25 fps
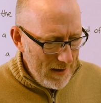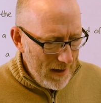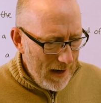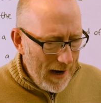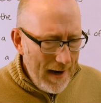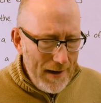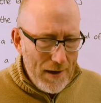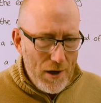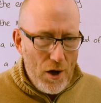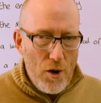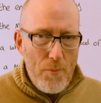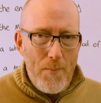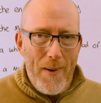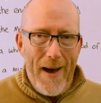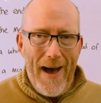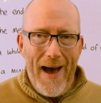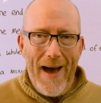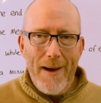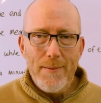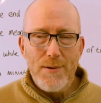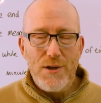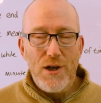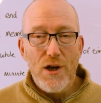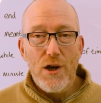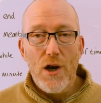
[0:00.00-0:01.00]
don't know,
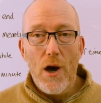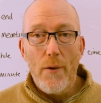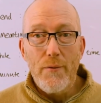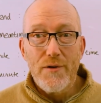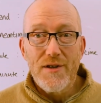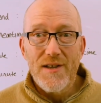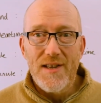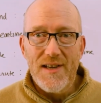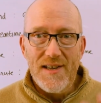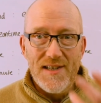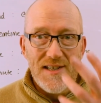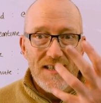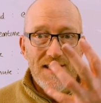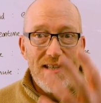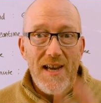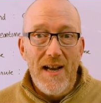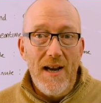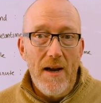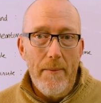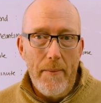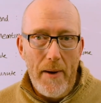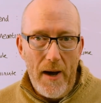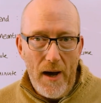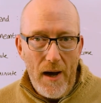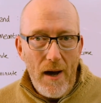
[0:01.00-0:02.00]
perhaps you go to the
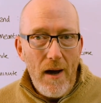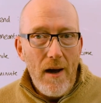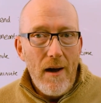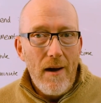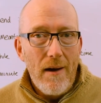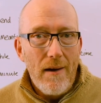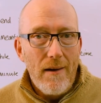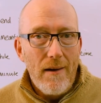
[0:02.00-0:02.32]
cinema